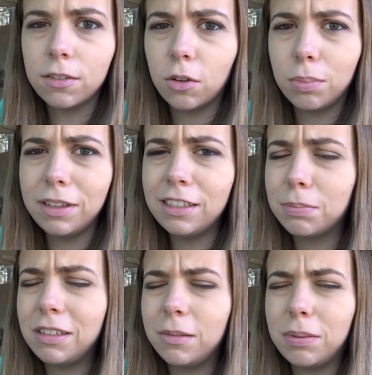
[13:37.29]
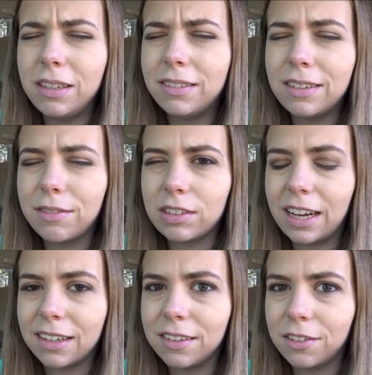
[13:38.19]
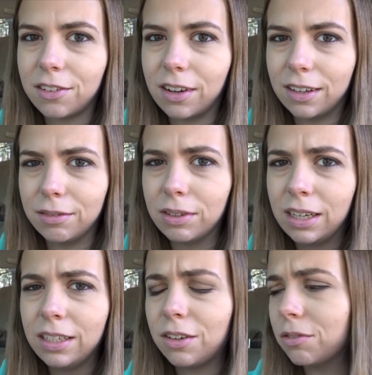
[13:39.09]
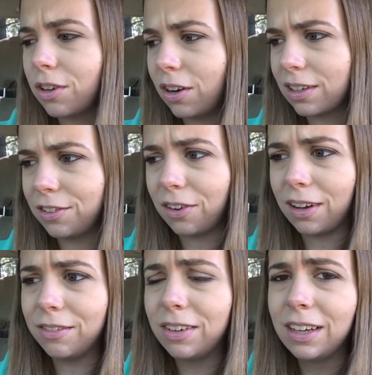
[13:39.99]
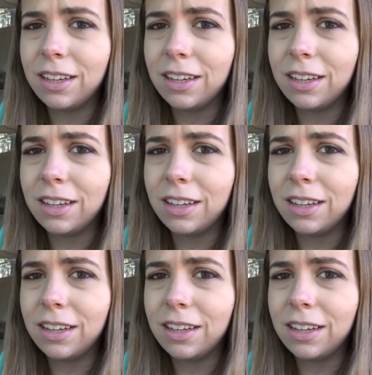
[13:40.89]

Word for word: Also, please, please, please never text and drive. Don't talk and drive.